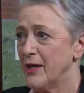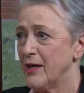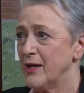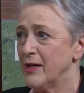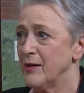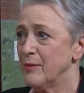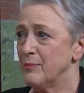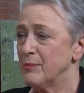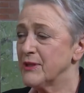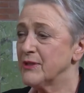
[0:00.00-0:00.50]

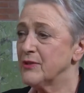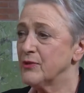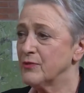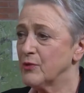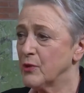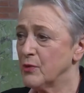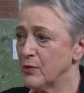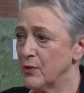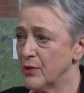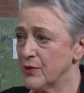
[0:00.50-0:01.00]
Uh, but
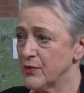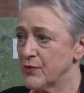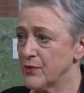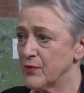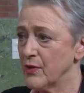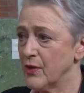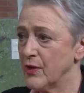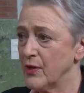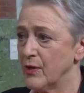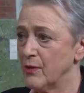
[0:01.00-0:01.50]
of
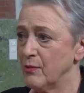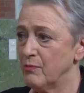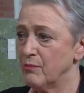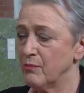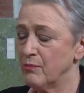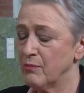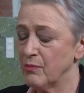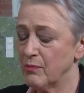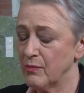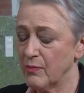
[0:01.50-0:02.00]
course, um,
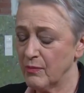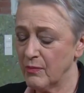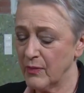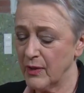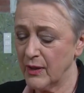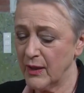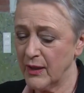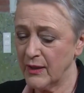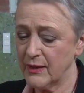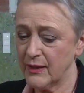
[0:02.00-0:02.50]

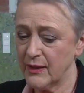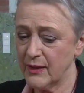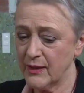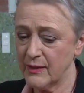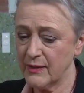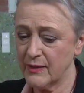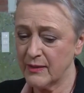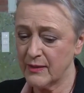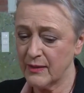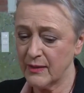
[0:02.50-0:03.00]
it
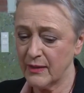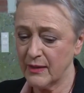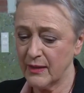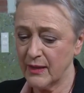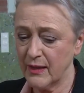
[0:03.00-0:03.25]
is